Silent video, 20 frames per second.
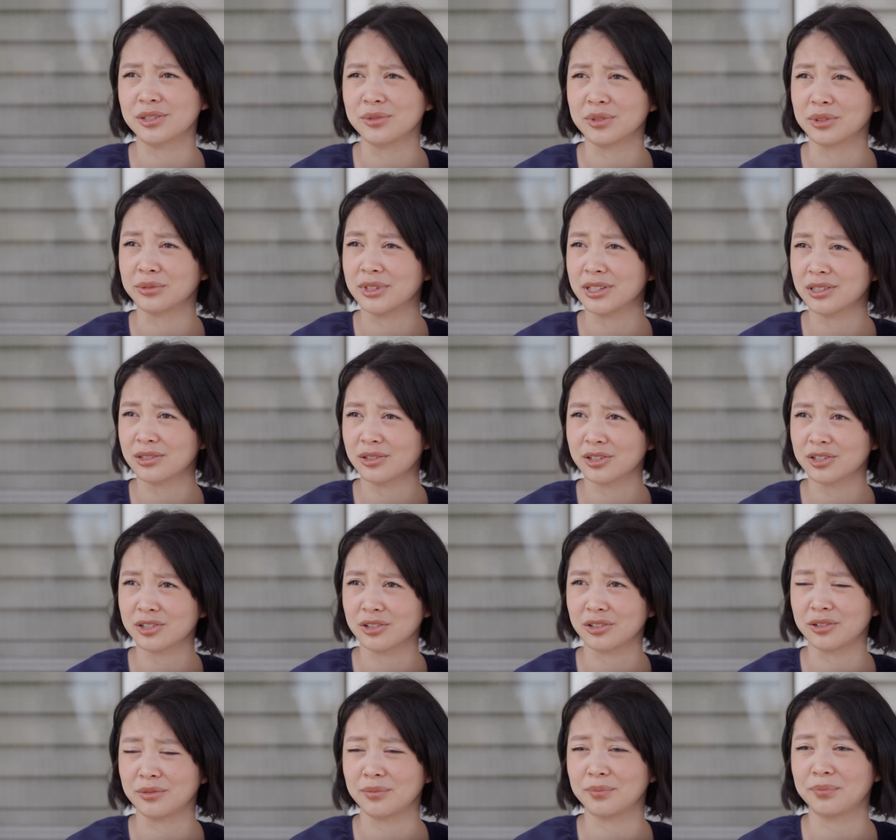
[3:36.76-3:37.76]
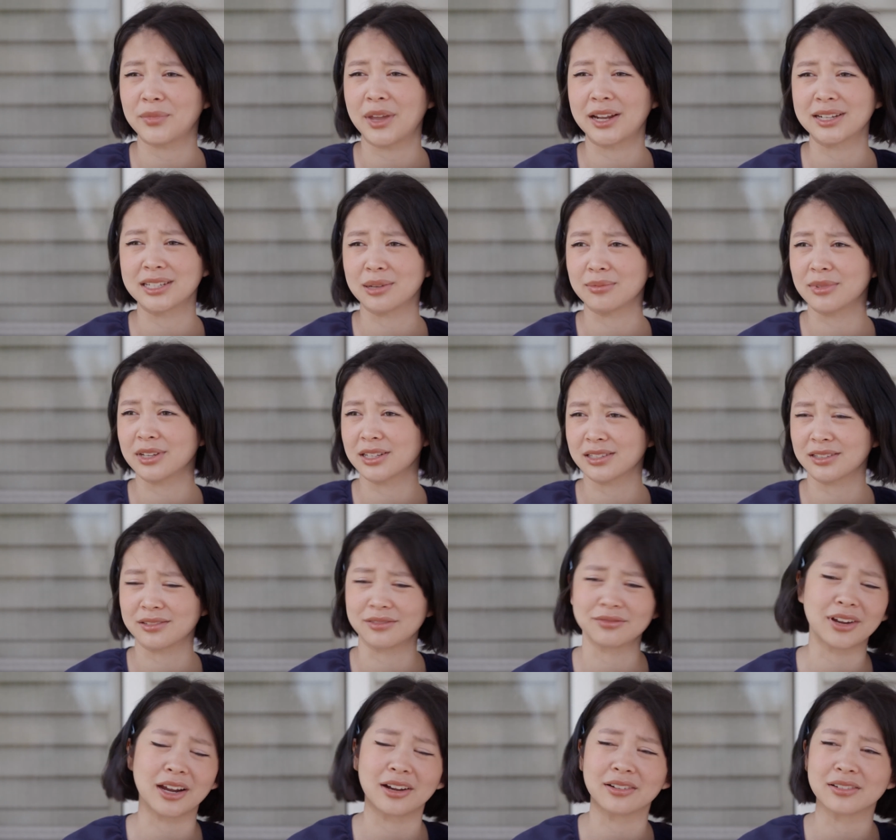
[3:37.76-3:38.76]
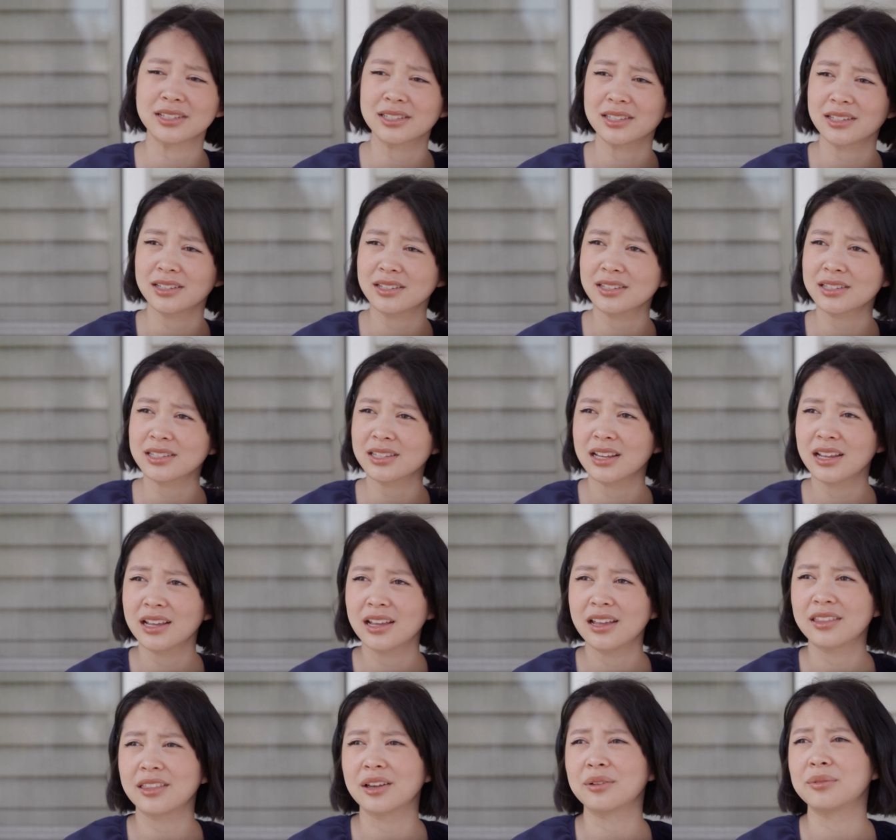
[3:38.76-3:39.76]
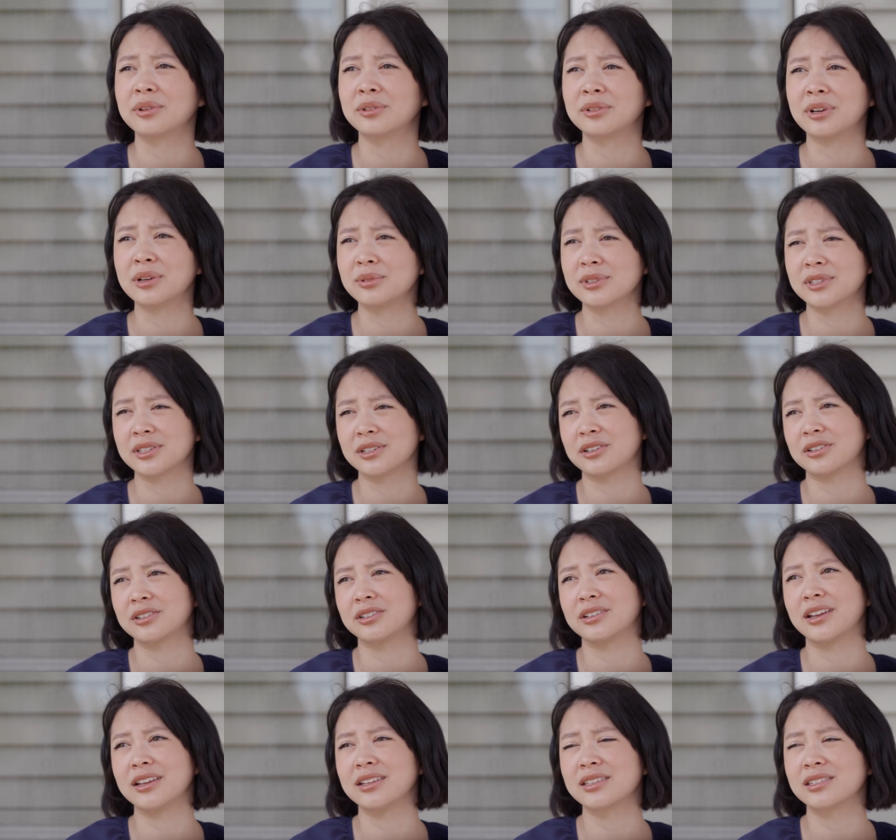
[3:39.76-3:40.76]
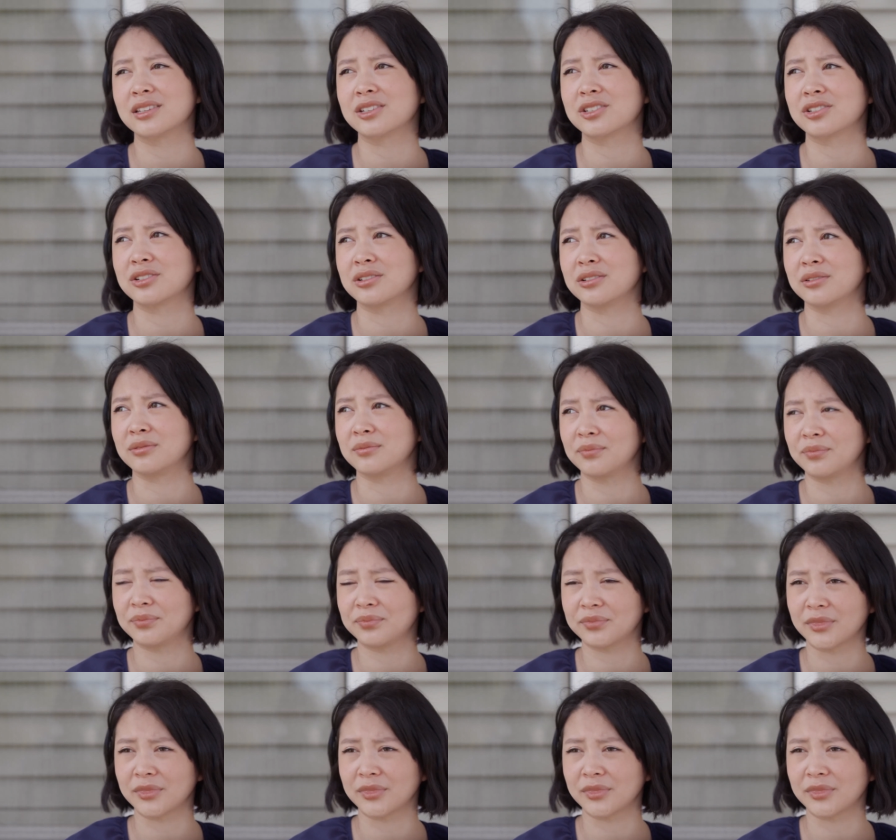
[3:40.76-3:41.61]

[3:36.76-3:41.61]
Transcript: doing research on pandemics and viruses, that we were able to create such a